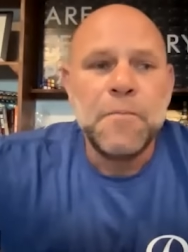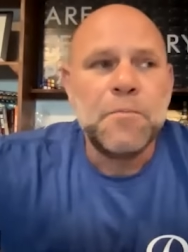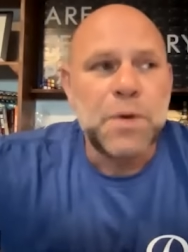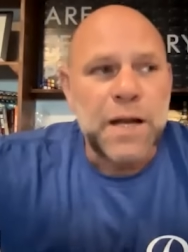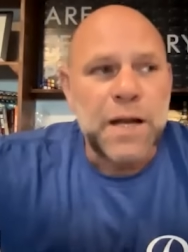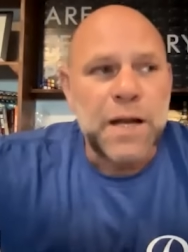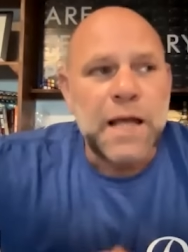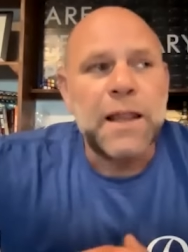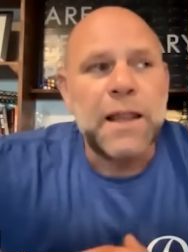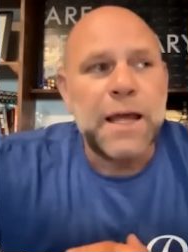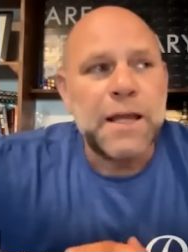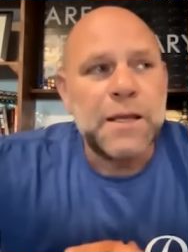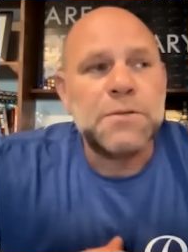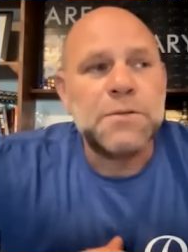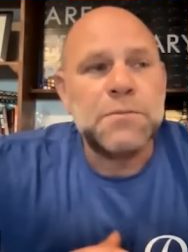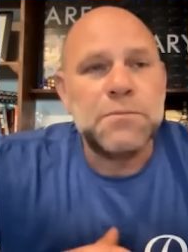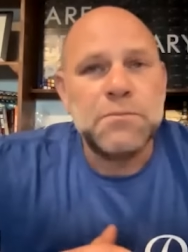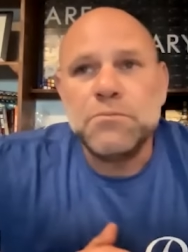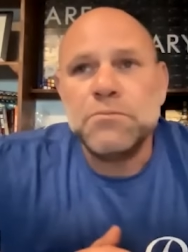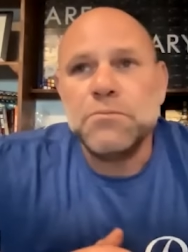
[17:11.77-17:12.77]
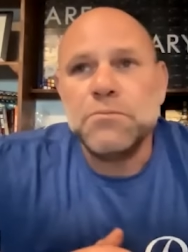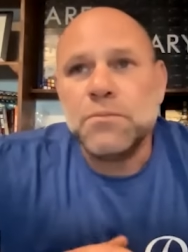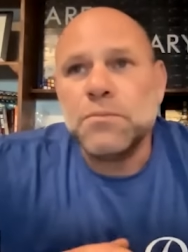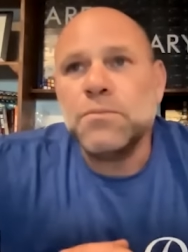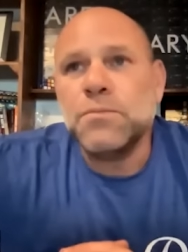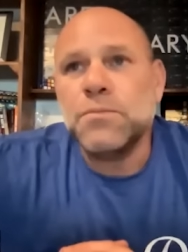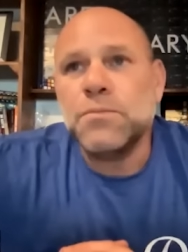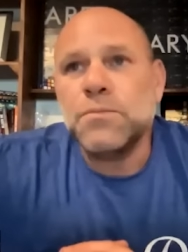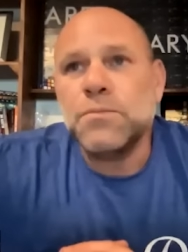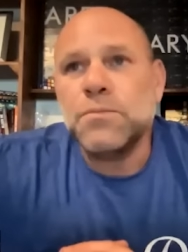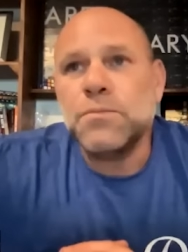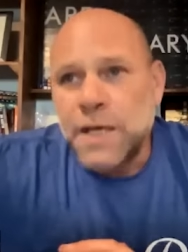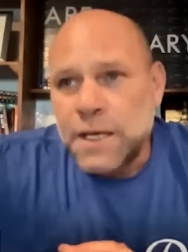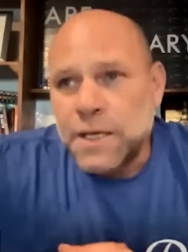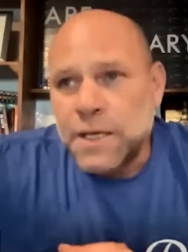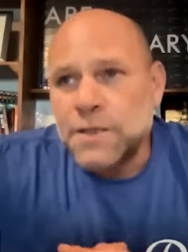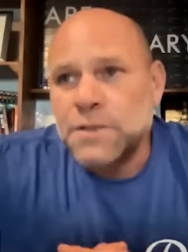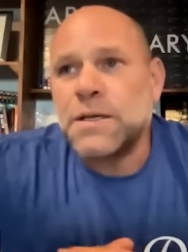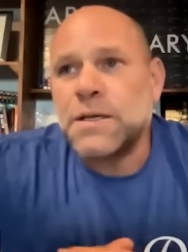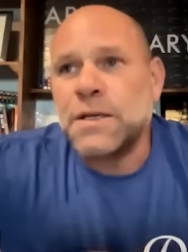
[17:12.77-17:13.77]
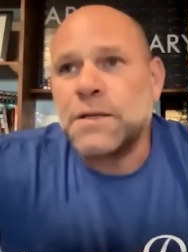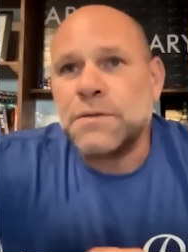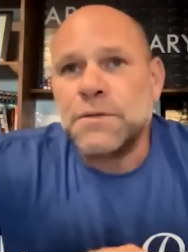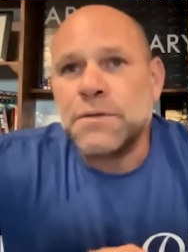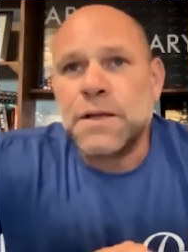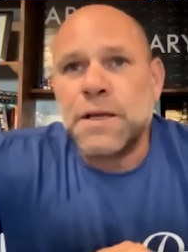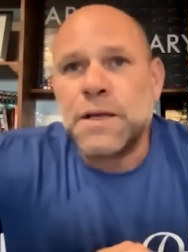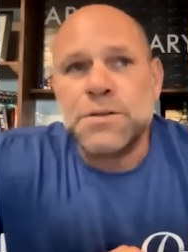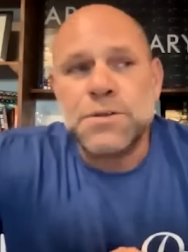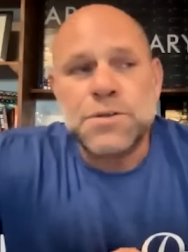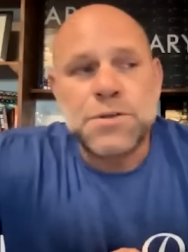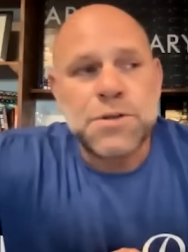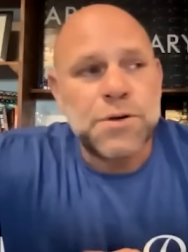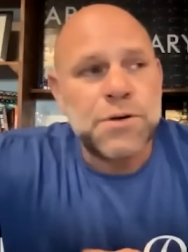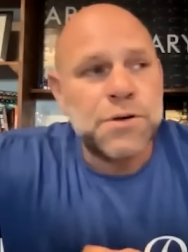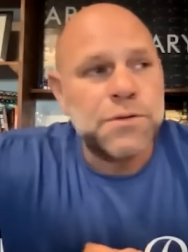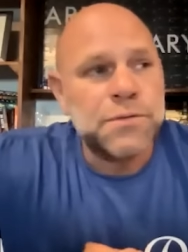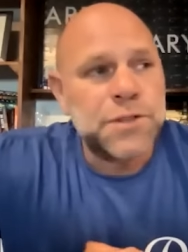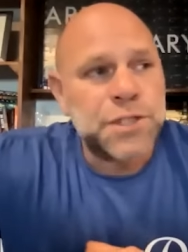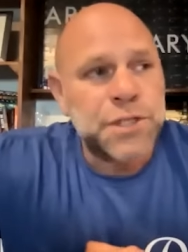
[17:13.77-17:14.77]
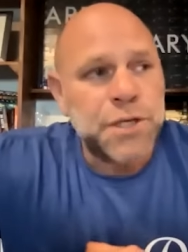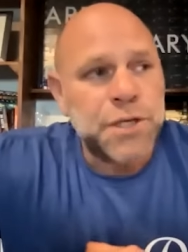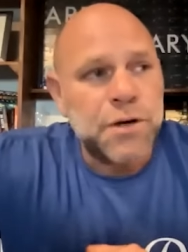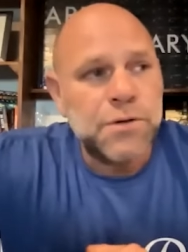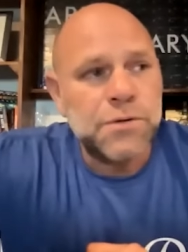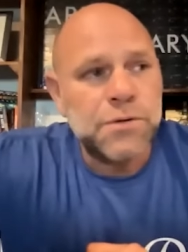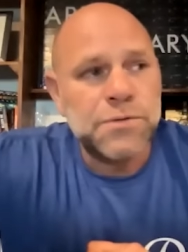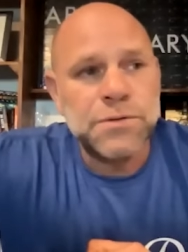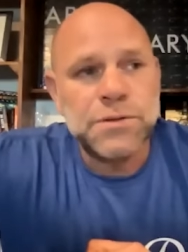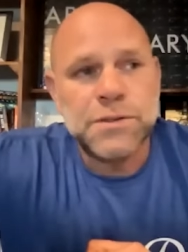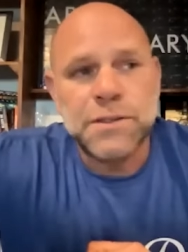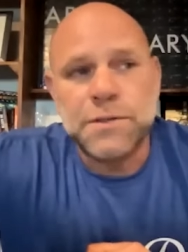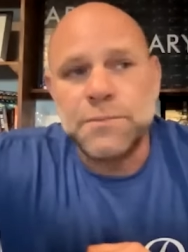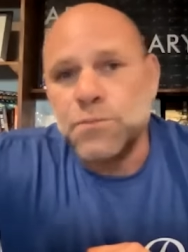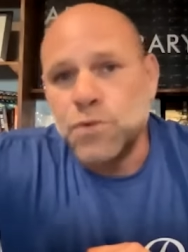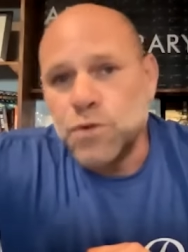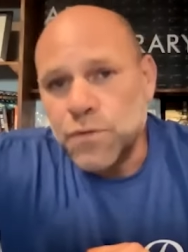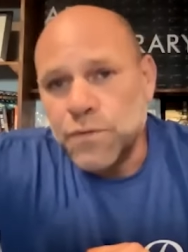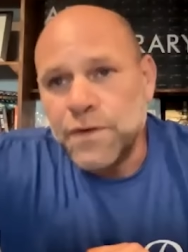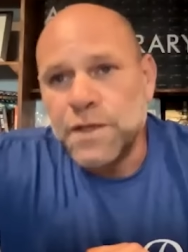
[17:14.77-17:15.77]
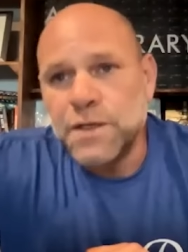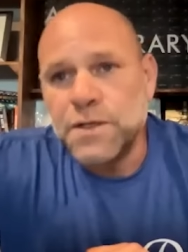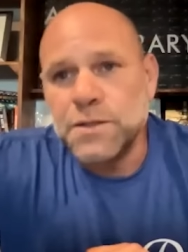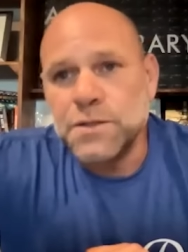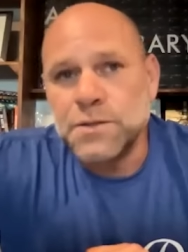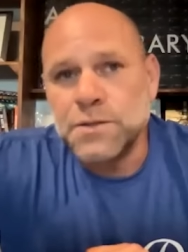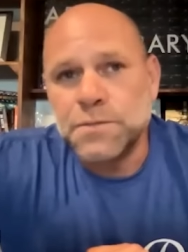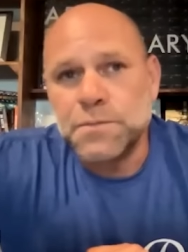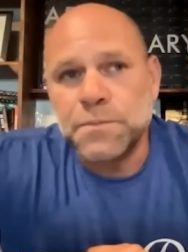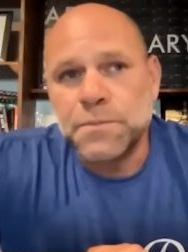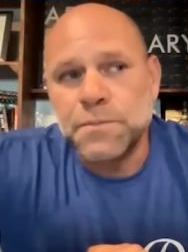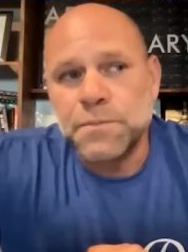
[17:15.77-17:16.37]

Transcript: But I like gigs and and certain shows and movies